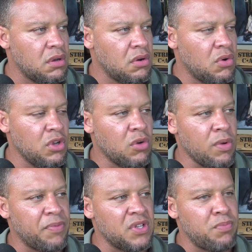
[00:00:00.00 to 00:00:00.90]
or you could
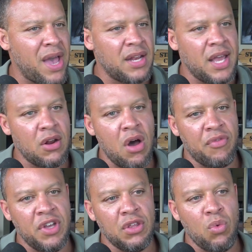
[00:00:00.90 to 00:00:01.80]
rip this band-aid off
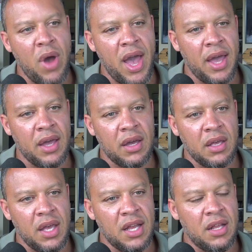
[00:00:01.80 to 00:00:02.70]
either way
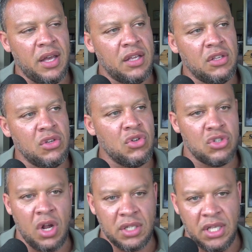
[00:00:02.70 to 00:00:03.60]
and and you could
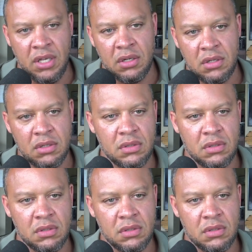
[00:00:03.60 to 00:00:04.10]
start to heal.